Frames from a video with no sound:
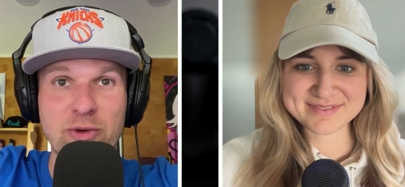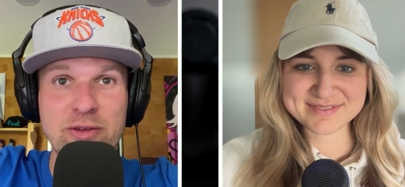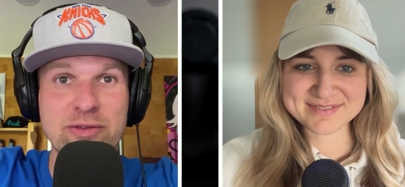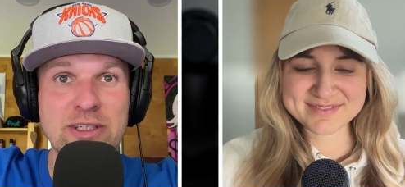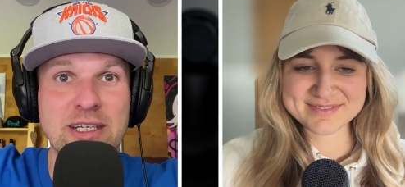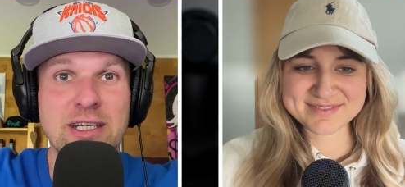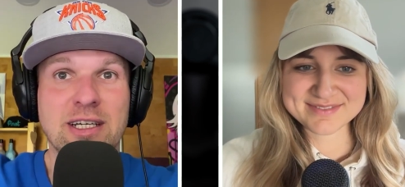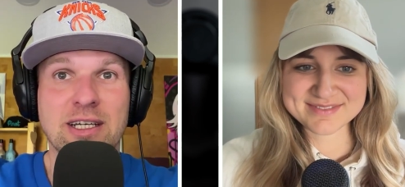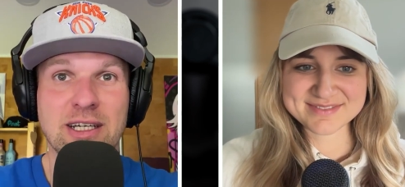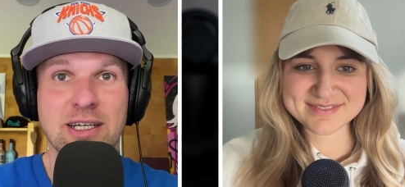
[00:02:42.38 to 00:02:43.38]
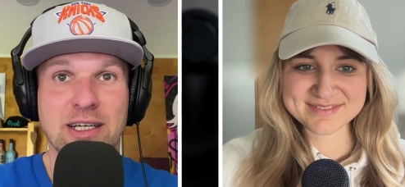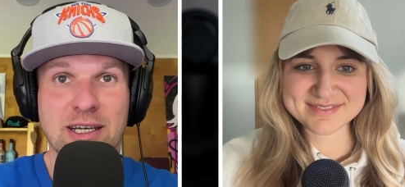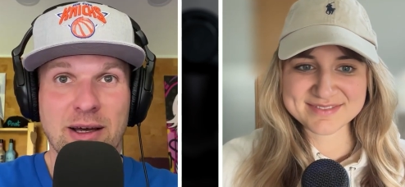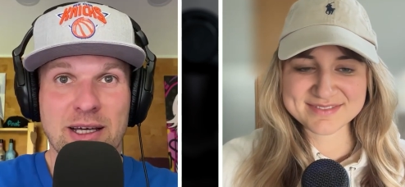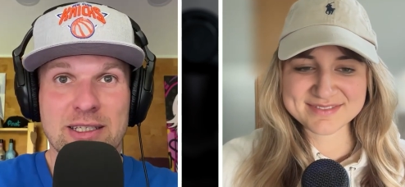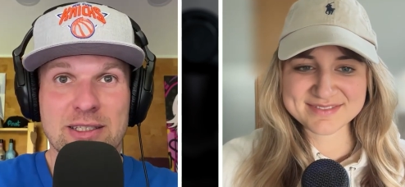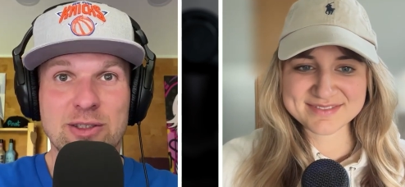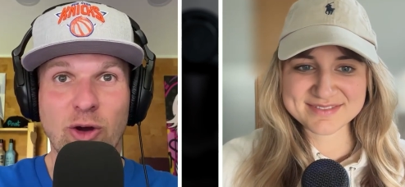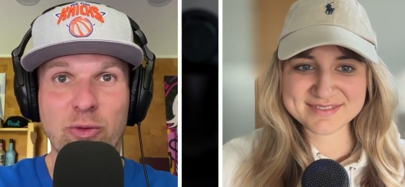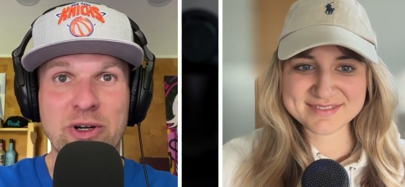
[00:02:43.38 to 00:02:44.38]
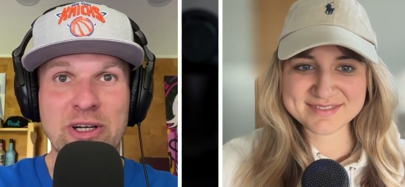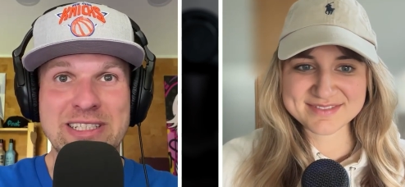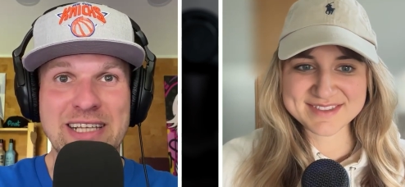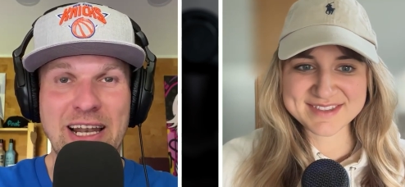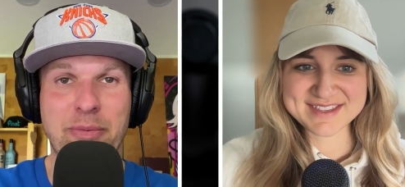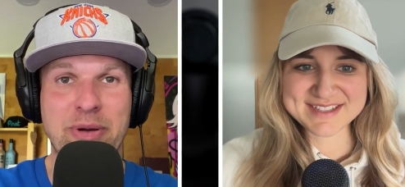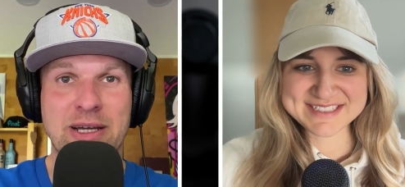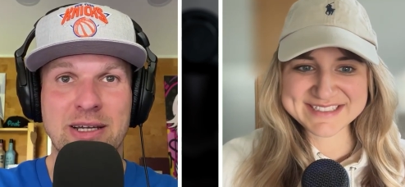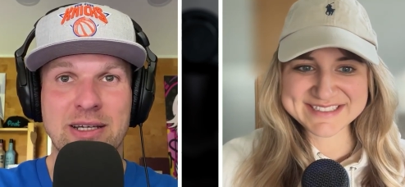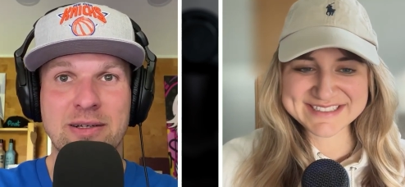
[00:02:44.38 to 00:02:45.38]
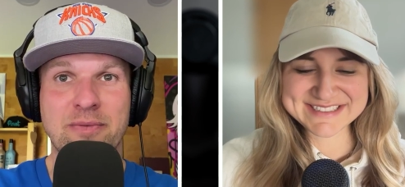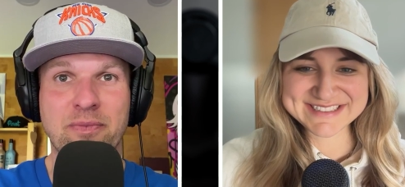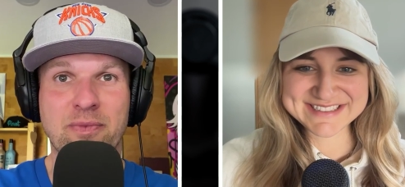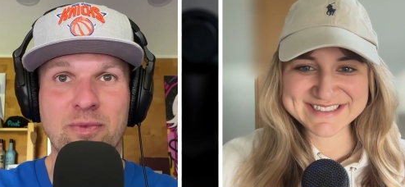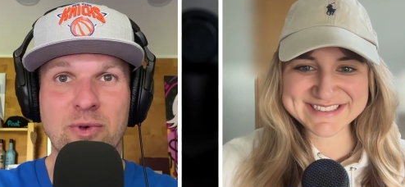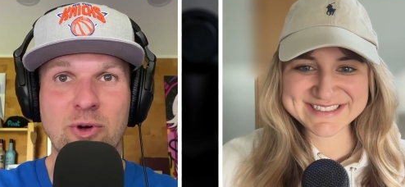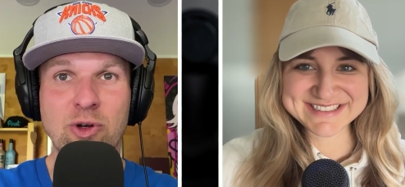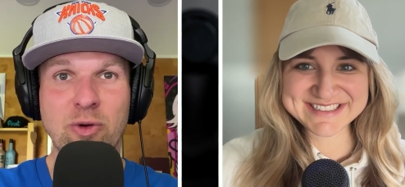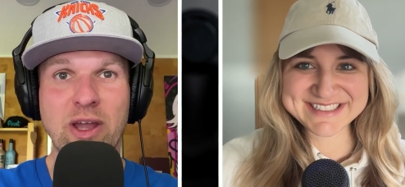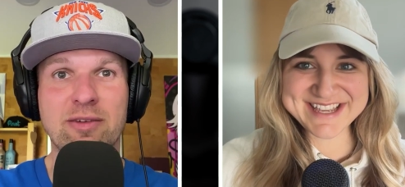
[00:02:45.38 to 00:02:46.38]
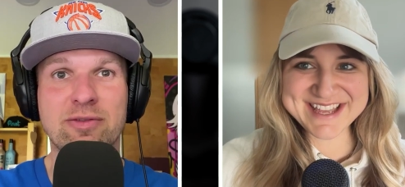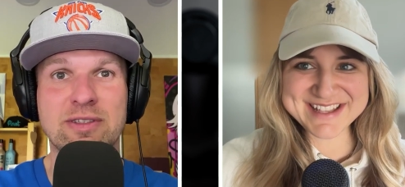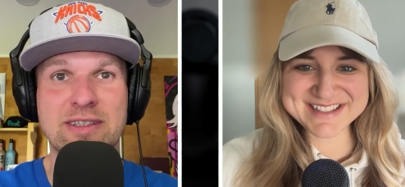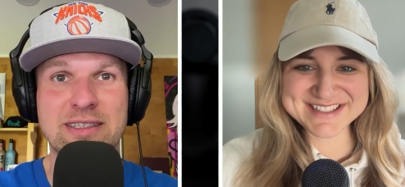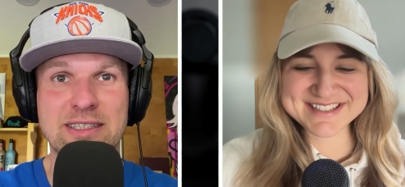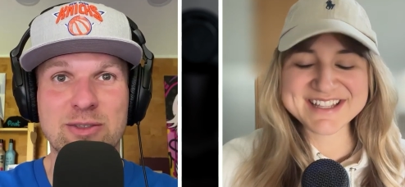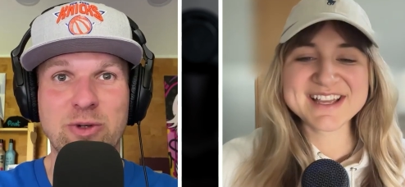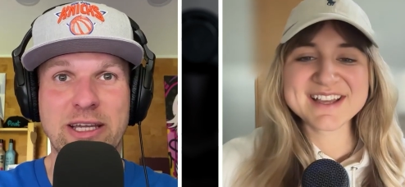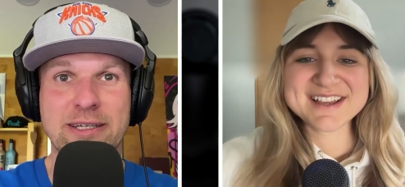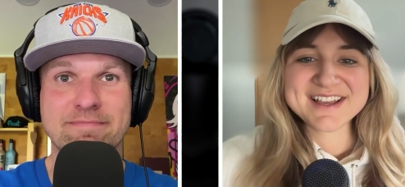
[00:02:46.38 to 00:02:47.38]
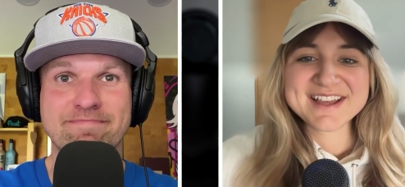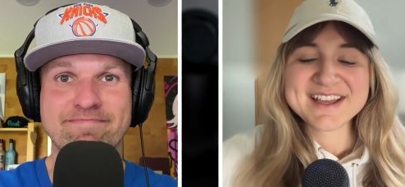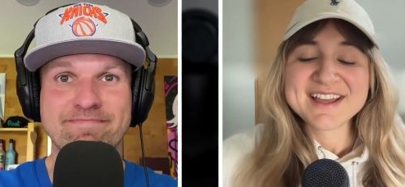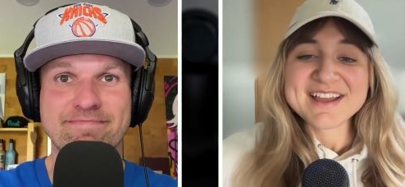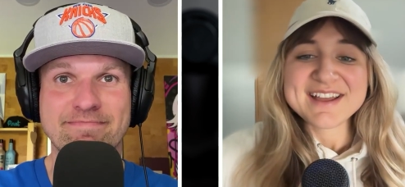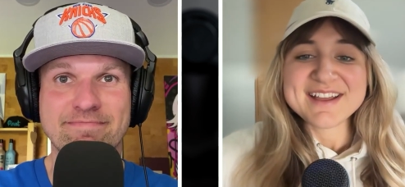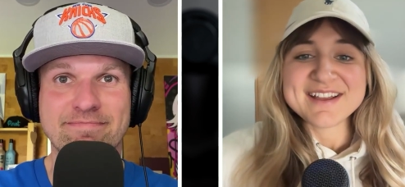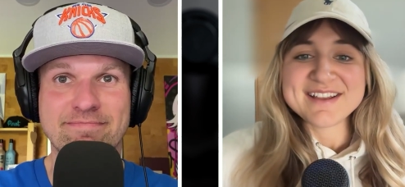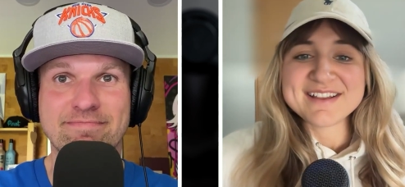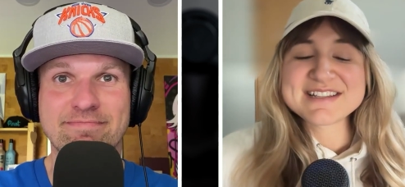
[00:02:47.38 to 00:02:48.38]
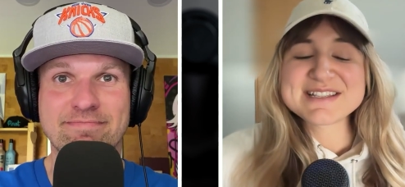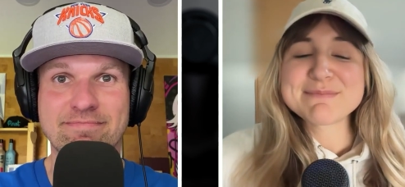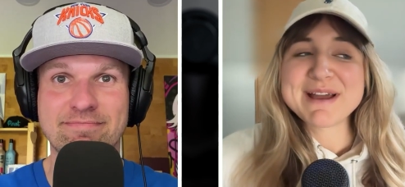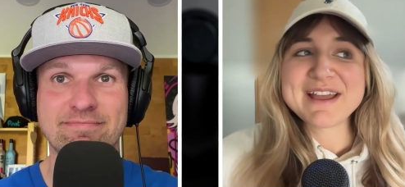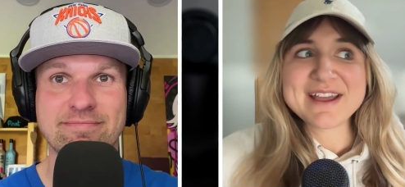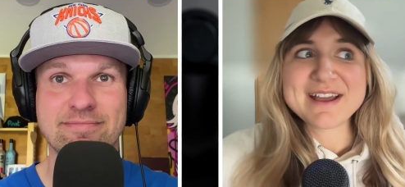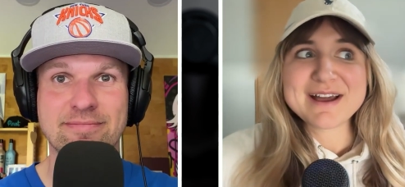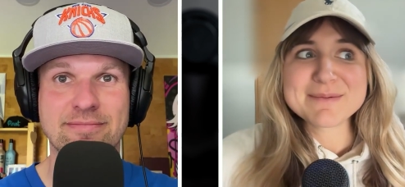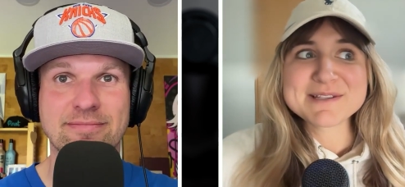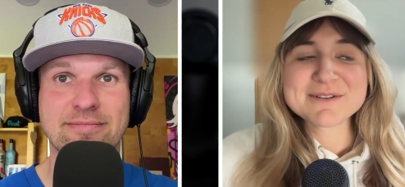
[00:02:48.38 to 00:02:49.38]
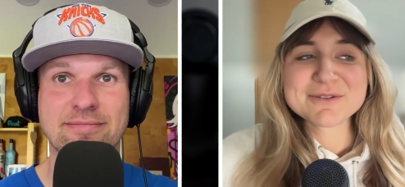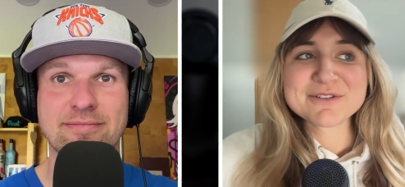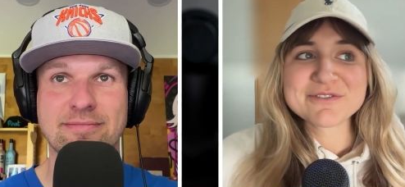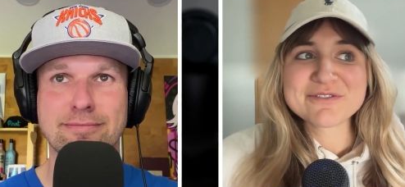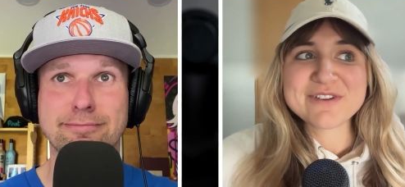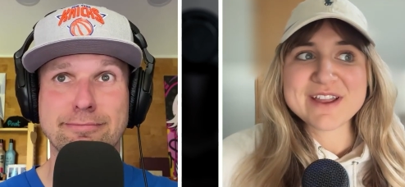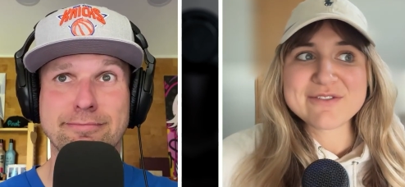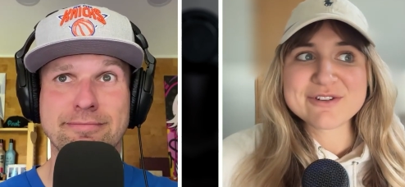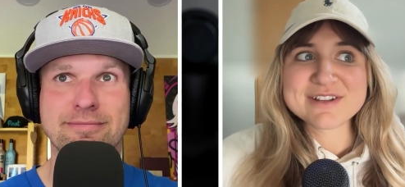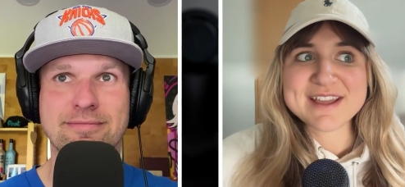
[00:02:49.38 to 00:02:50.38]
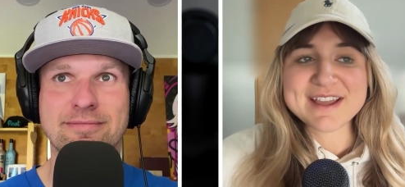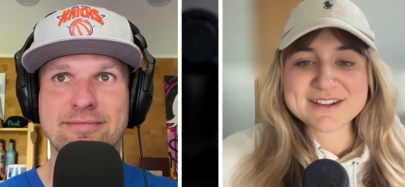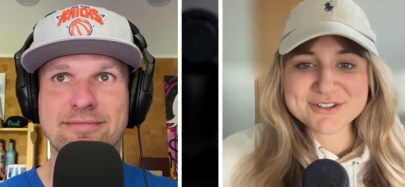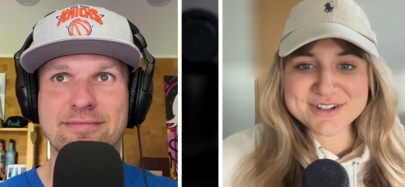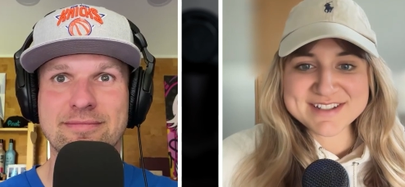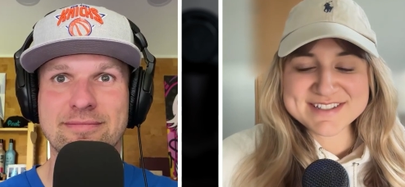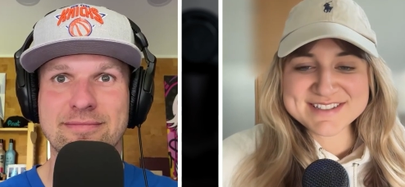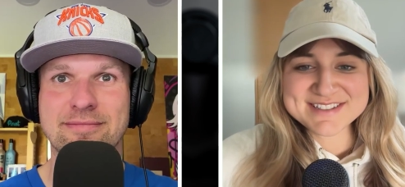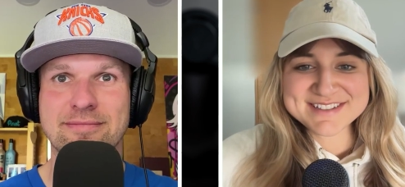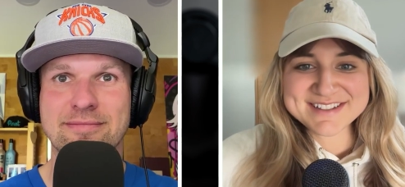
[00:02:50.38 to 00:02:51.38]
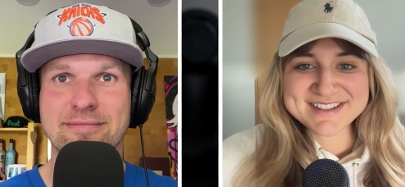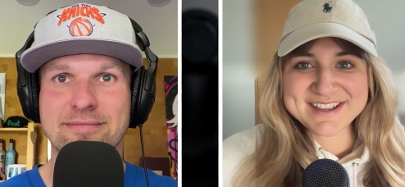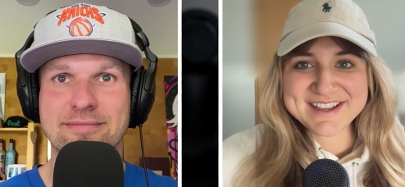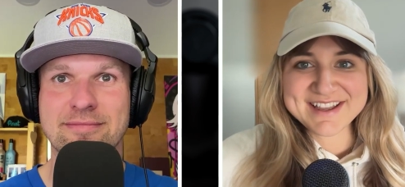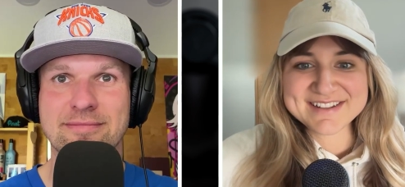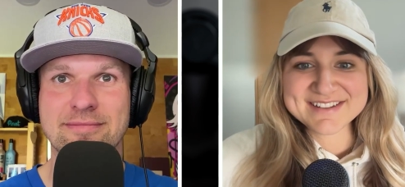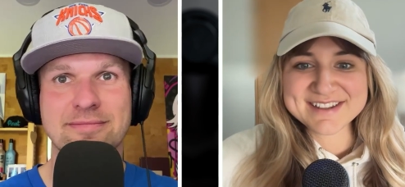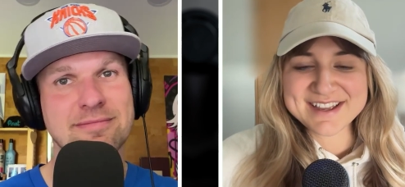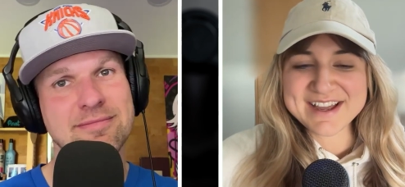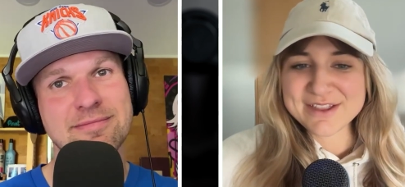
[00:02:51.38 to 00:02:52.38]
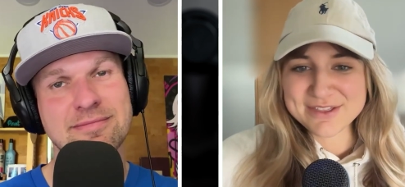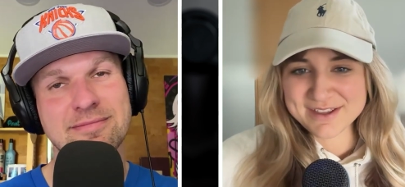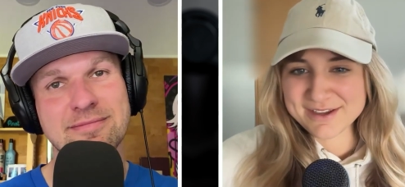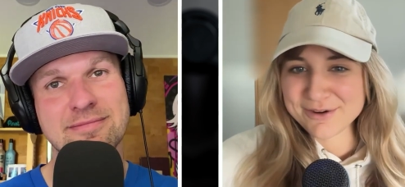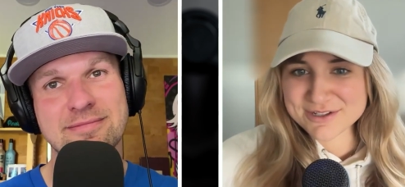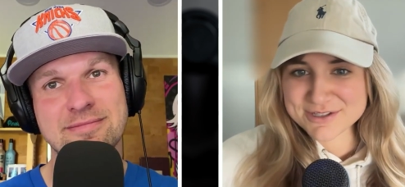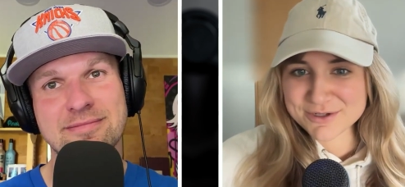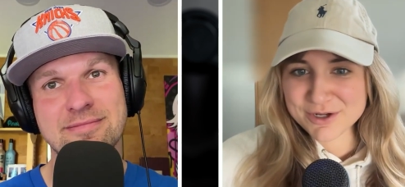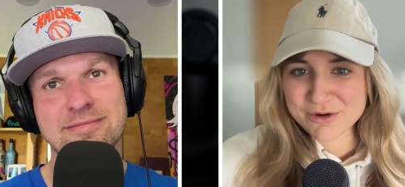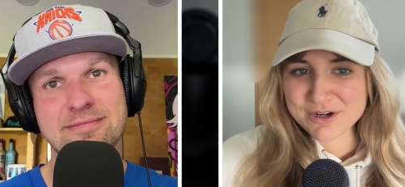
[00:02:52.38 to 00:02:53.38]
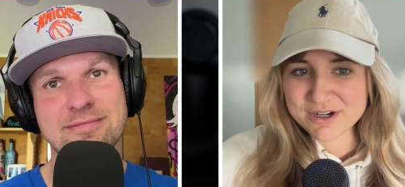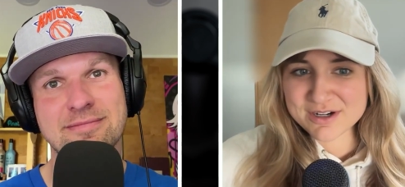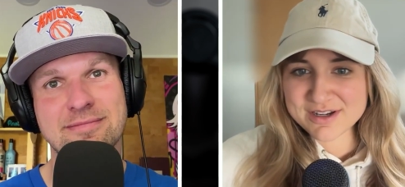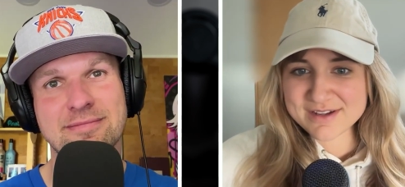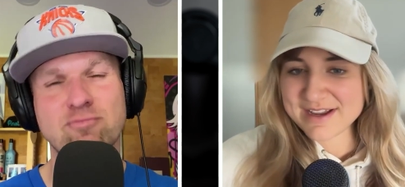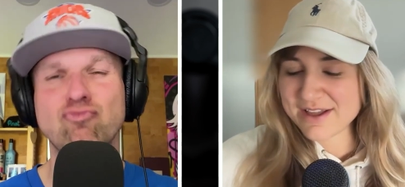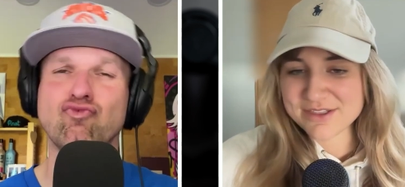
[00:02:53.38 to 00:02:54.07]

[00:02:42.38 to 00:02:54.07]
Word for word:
Speaker 1: with Sober Celeb. Who do we have yes. this week?
Speaker 2: It's my absolute favorite actress, and I think you also know her. I